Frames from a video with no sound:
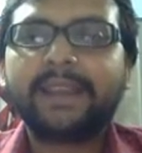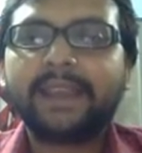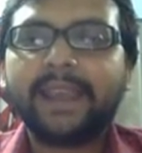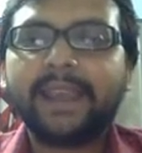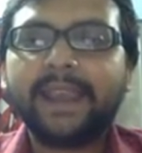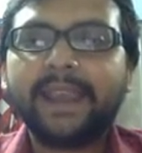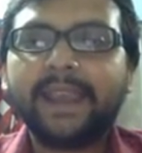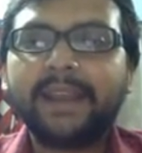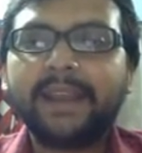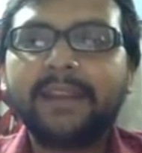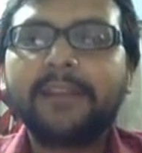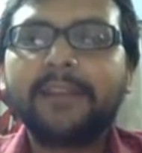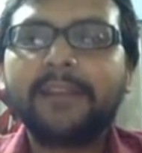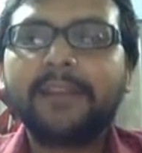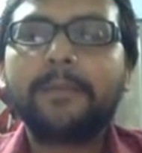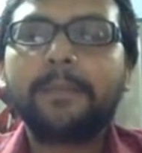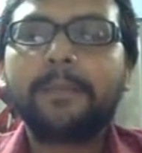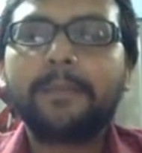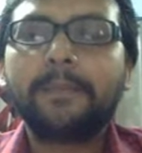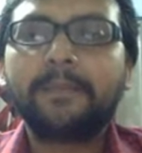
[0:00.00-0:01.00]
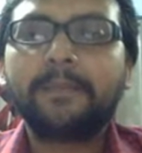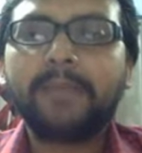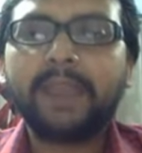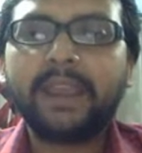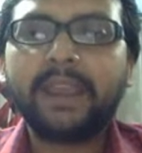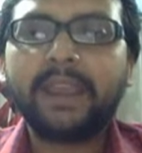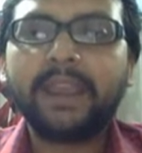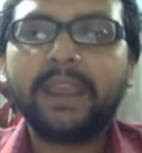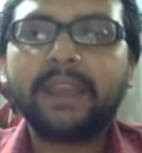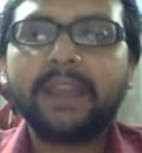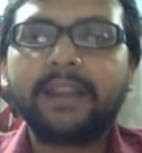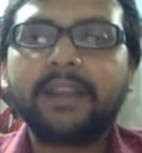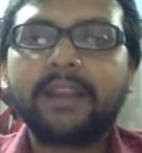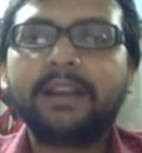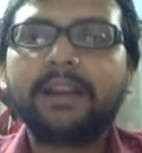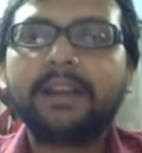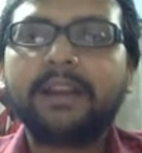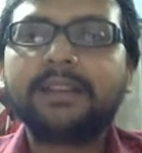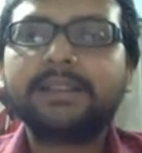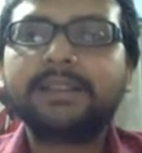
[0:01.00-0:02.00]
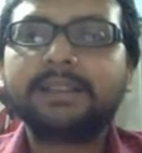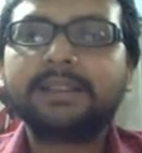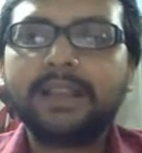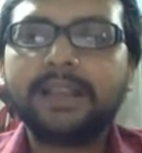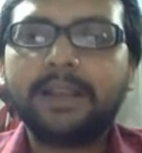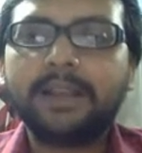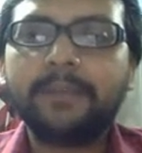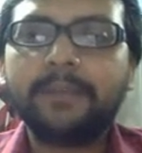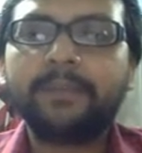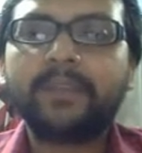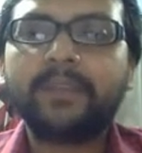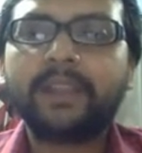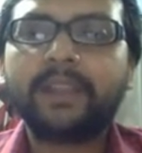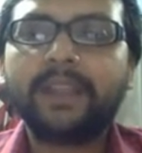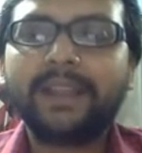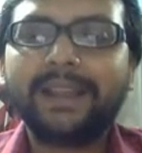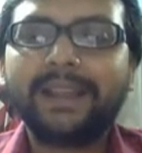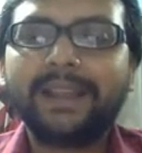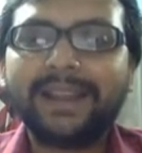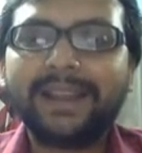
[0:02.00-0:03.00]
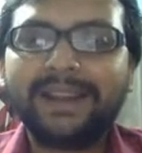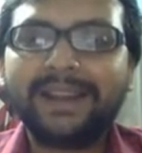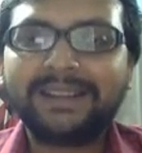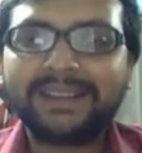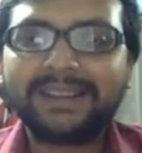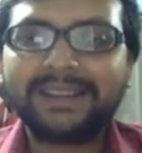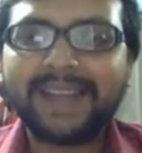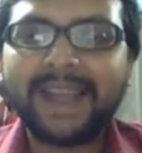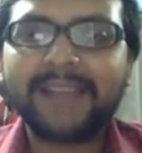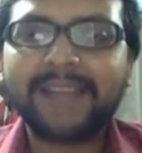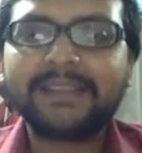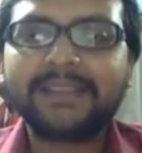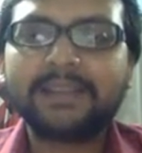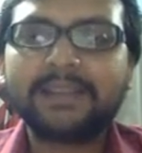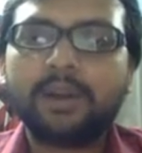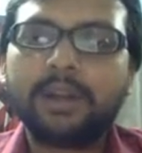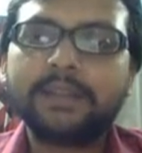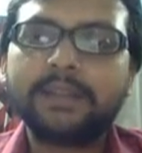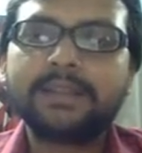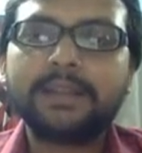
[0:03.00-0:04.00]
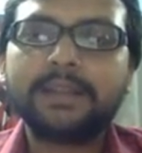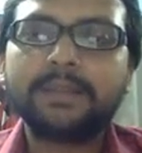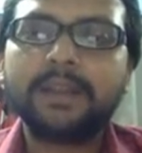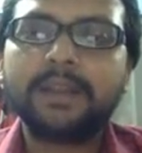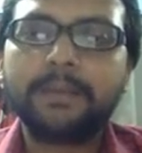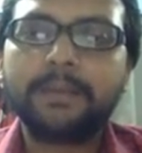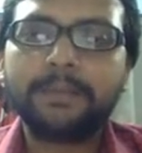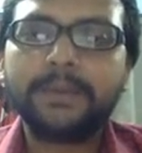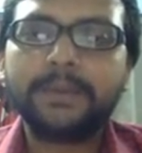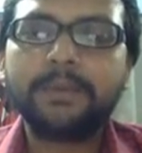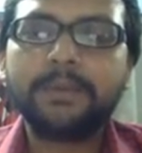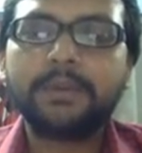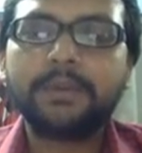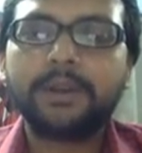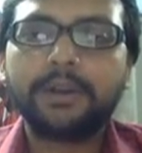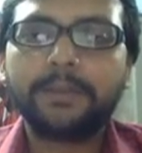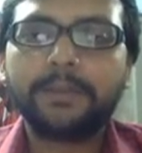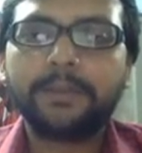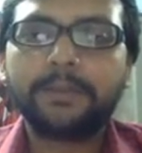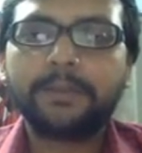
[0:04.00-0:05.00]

can make some attacks on some computer.